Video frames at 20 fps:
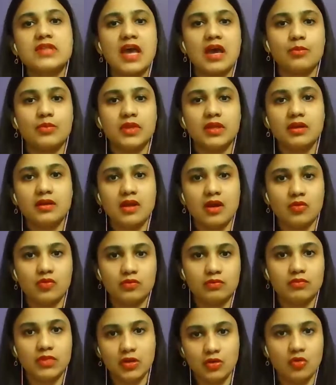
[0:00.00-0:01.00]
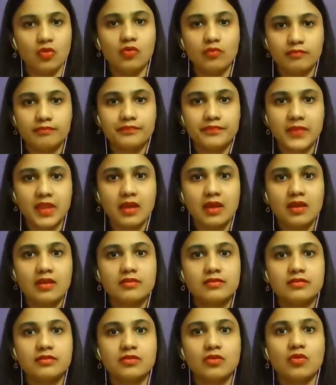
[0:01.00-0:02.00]
was happening down below.
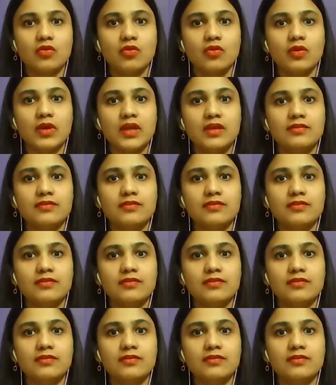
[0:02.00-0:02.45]
So